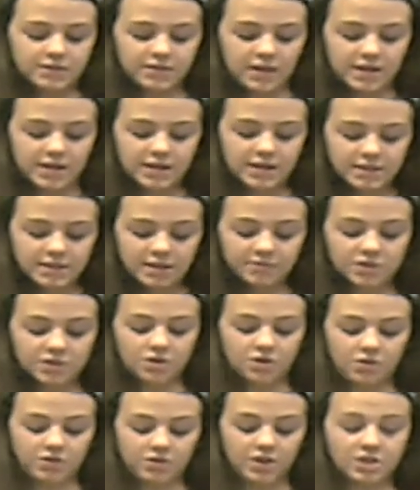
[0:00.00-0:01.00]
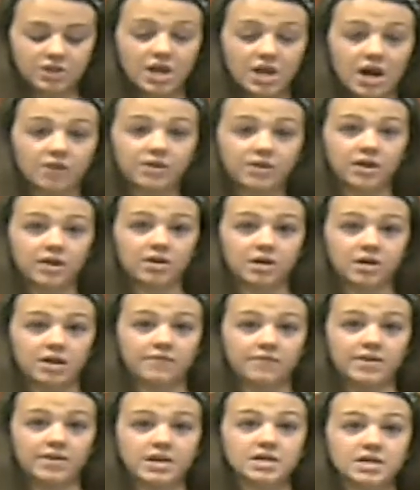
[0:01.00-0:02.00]
studies have shown that child
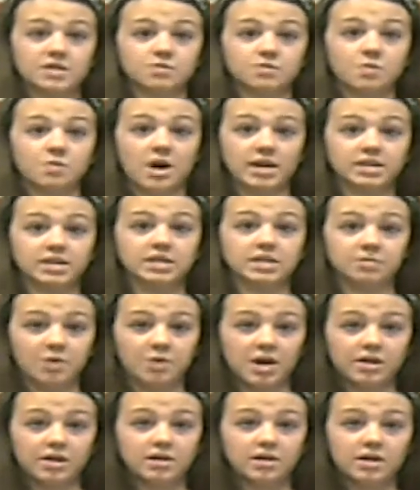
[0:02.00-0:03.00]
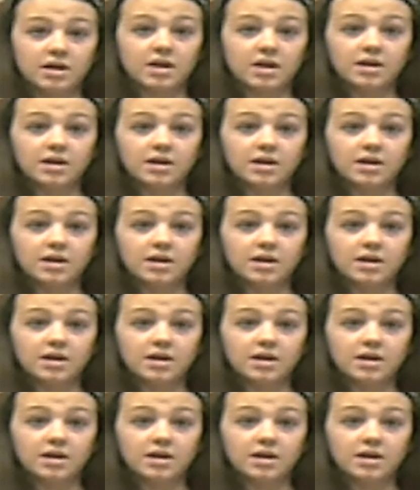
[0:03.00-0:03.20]
caregiving is widespread.